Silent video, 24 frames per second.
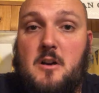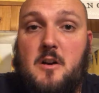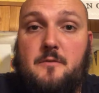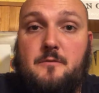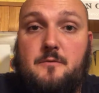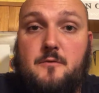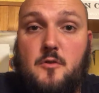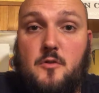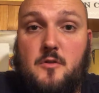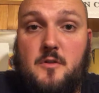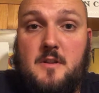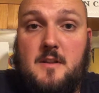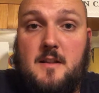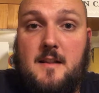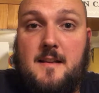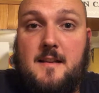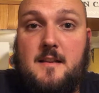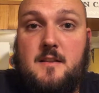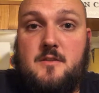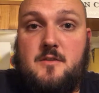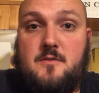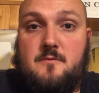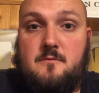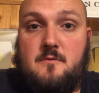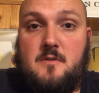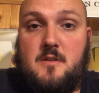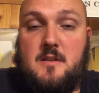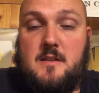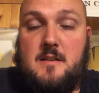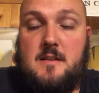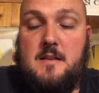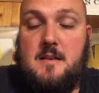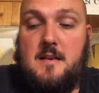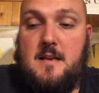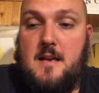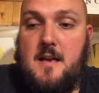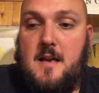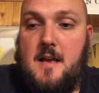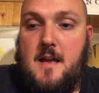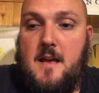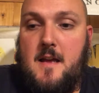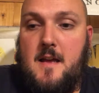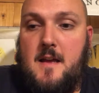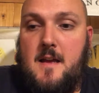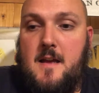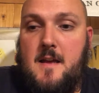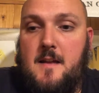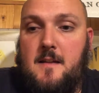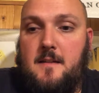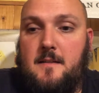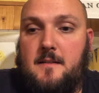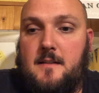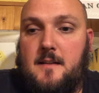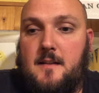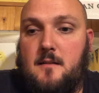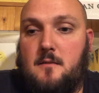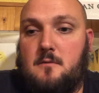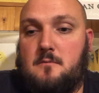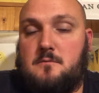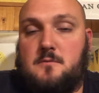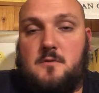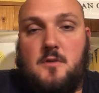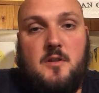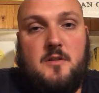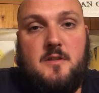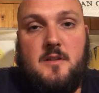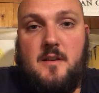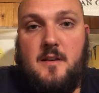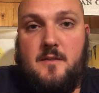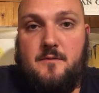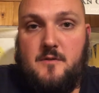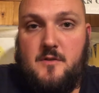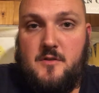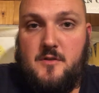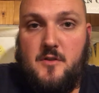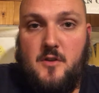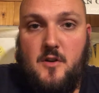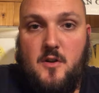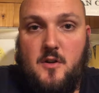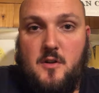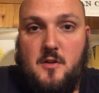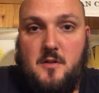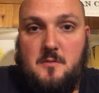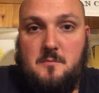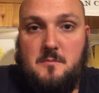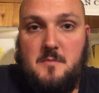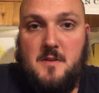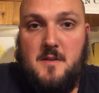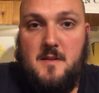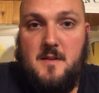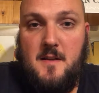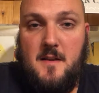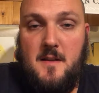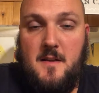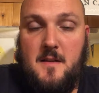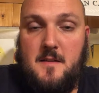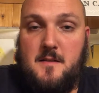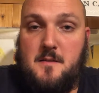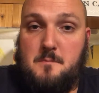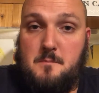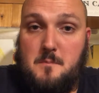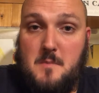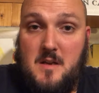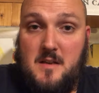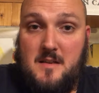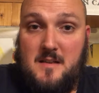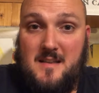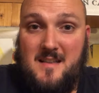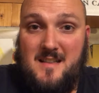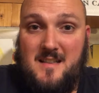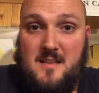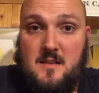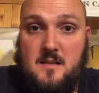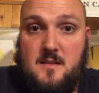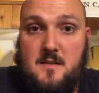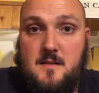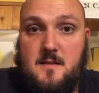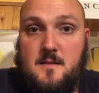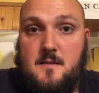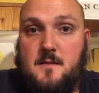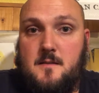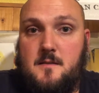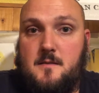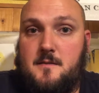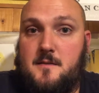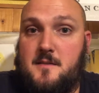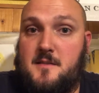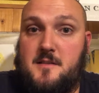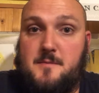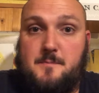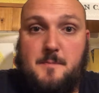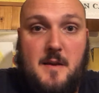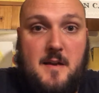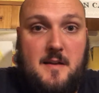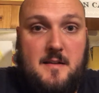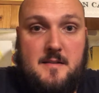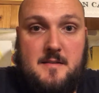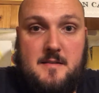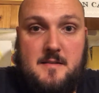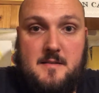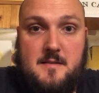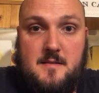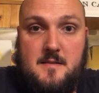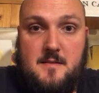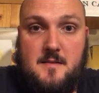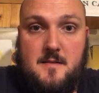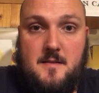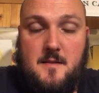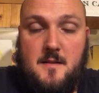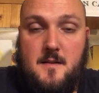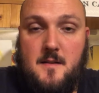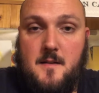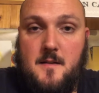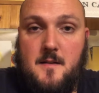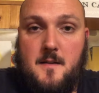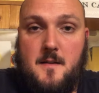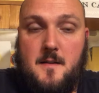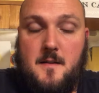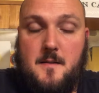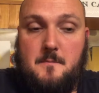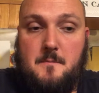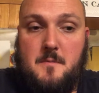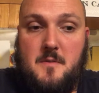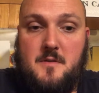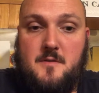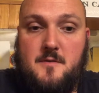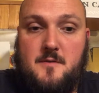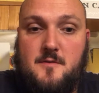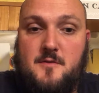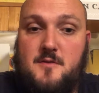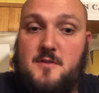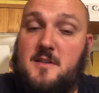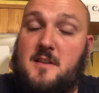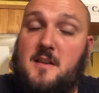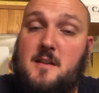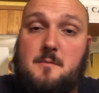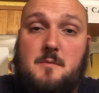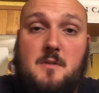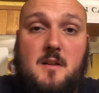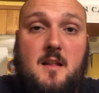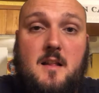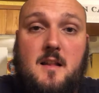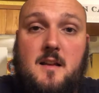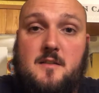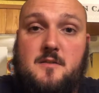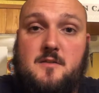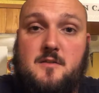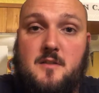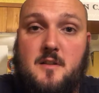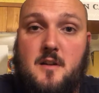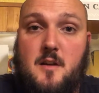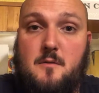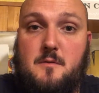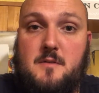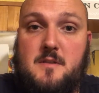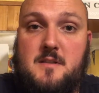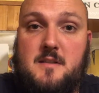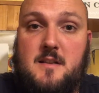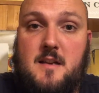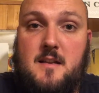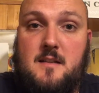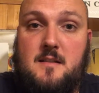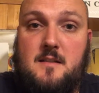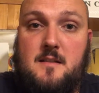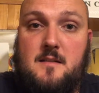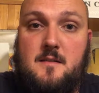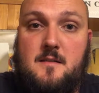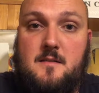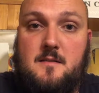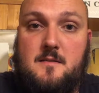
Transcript: I've got the collection, really. Now, I don't have the time, the money, the space to keep the collection going, sadly.